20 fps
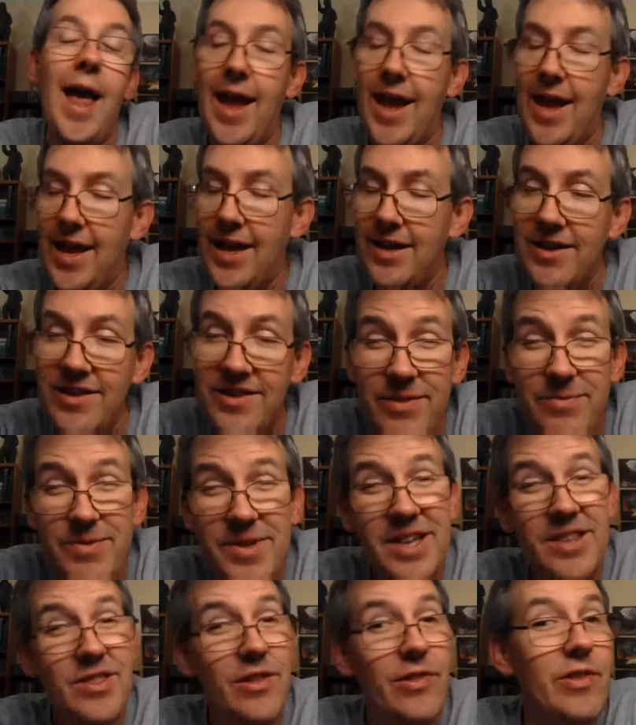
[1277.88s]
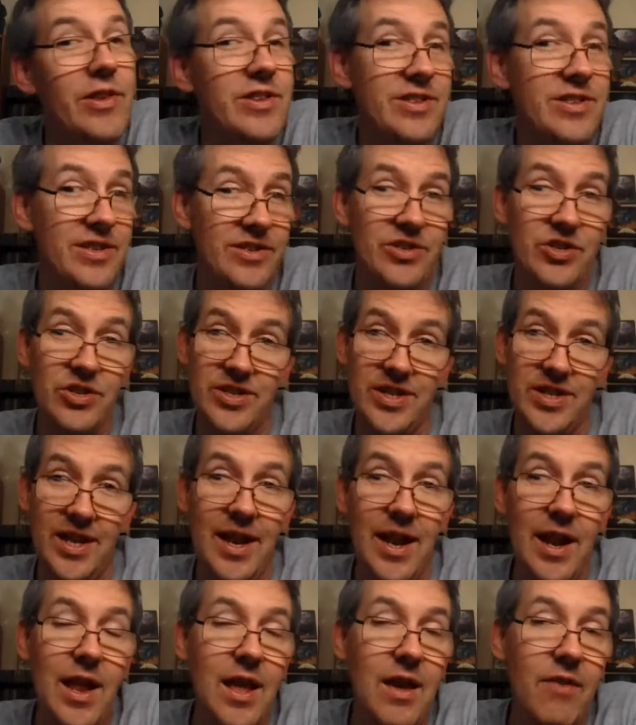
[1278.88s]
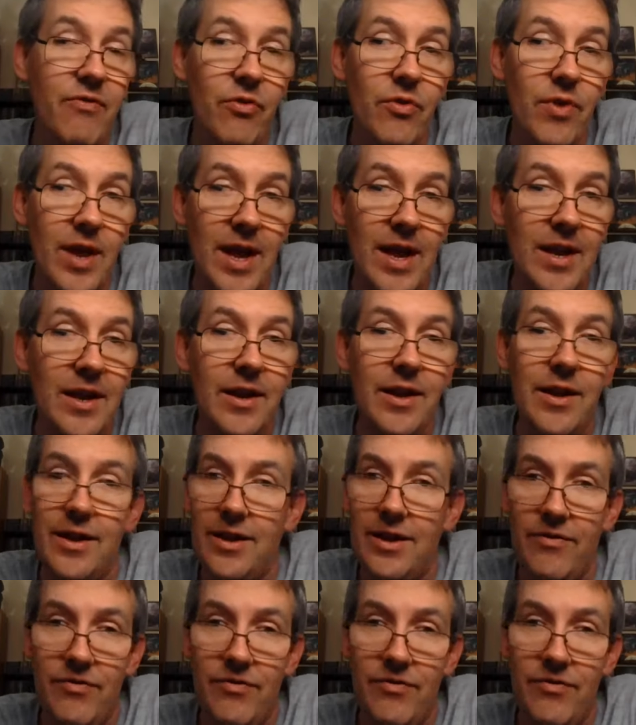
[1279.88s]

And it seems like the list is just never ending.